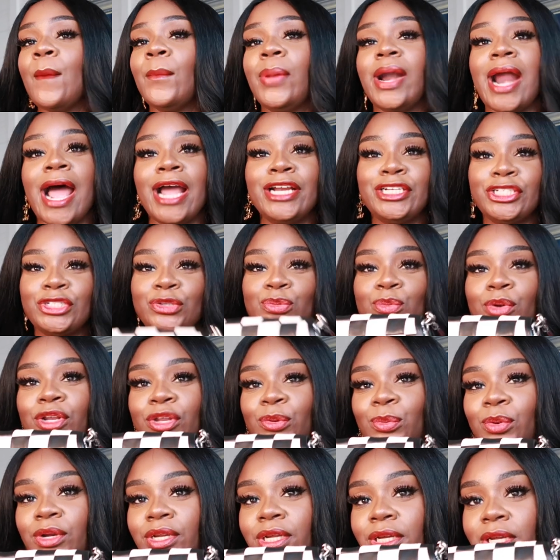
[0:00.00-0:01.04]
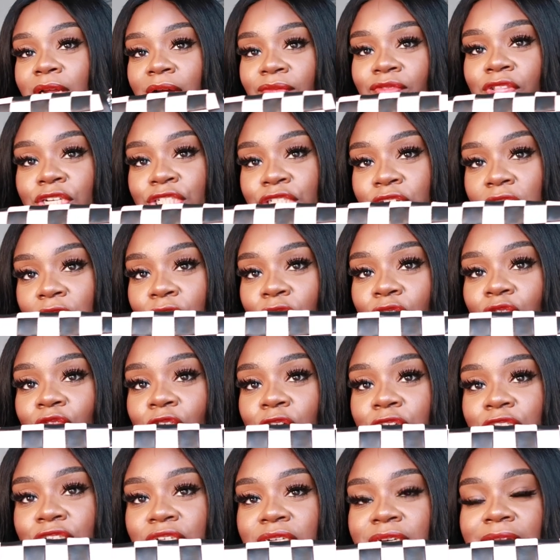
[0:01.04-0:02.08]
but i just really really love the checkered
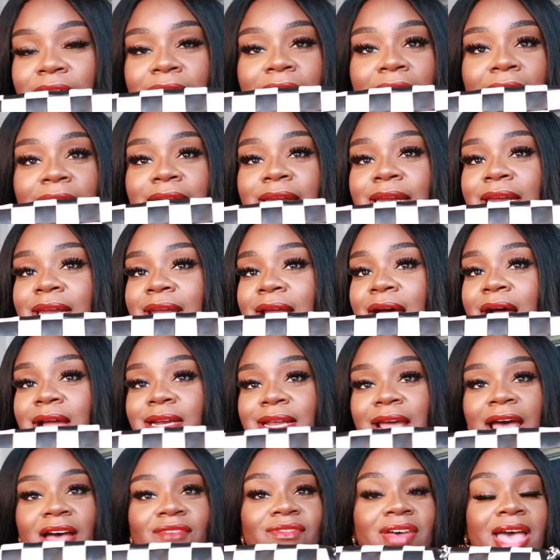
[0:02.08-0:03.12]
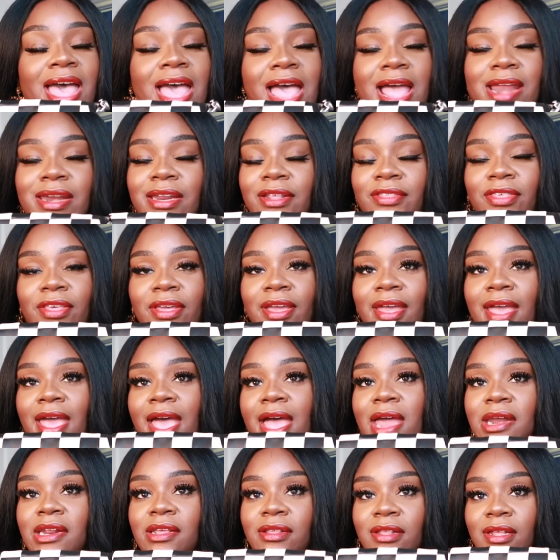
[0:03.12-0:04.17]
version and i did not have anything
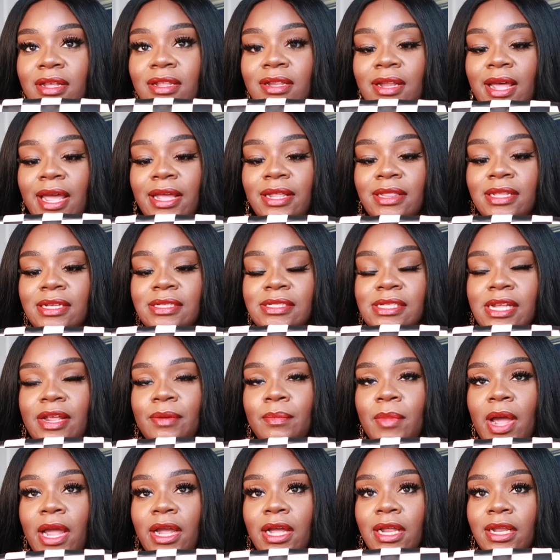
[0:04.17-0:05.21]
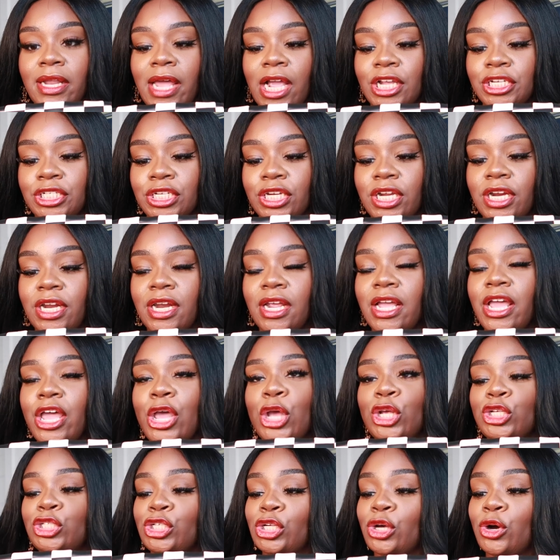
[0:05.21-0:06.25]
anything like this in my collection
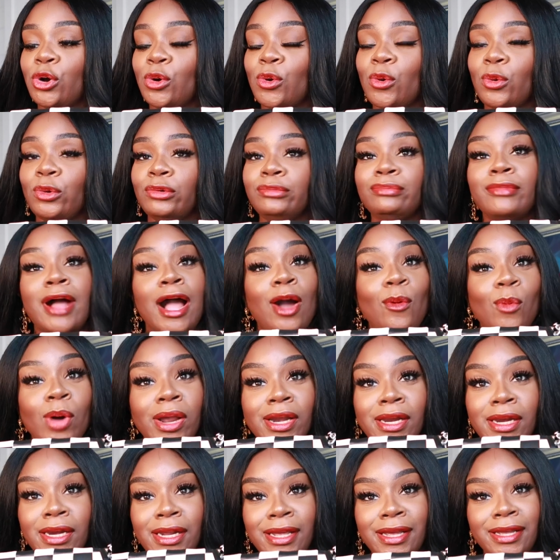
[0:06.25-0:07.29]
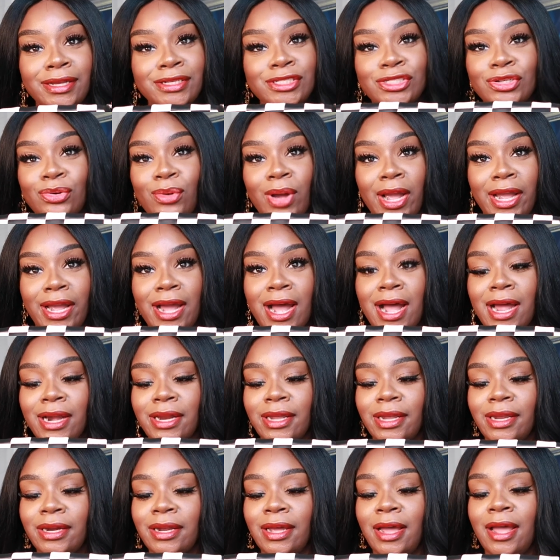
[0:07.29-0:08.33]
so i wanted it so i got
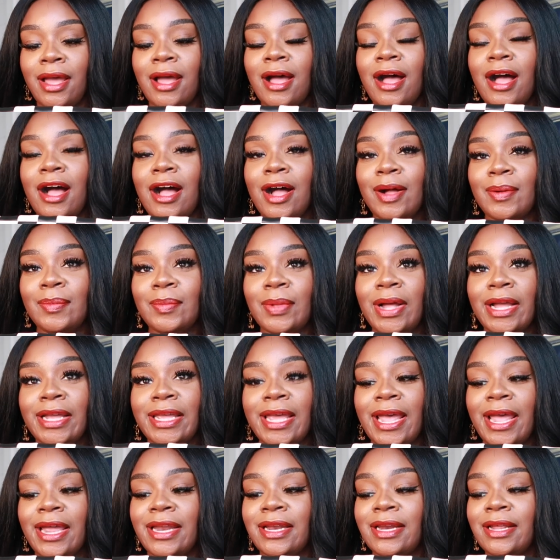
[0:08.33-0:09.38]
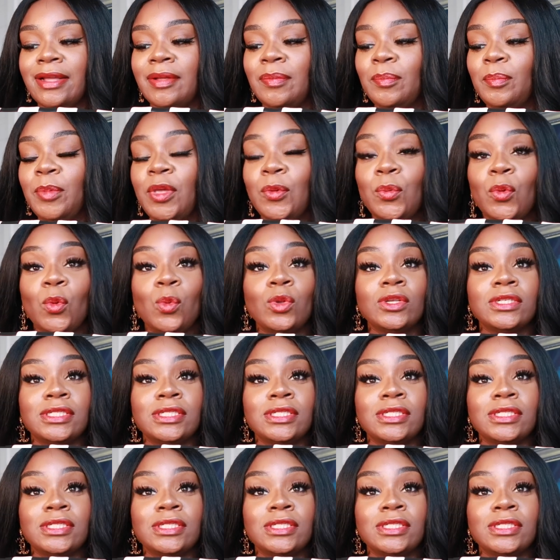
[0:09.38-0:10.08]
it um, again people will